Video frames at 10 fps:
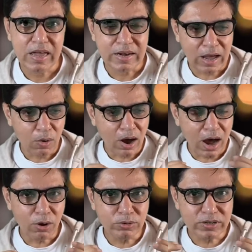Now,
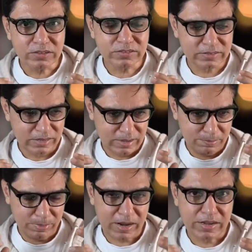how does
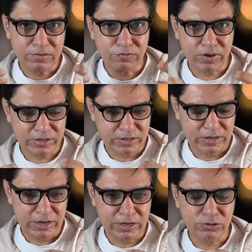planning fit
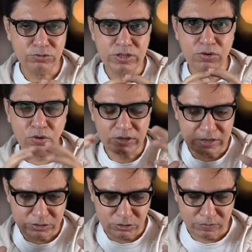into the
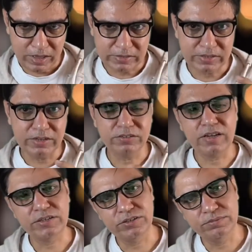context of healthcare sector?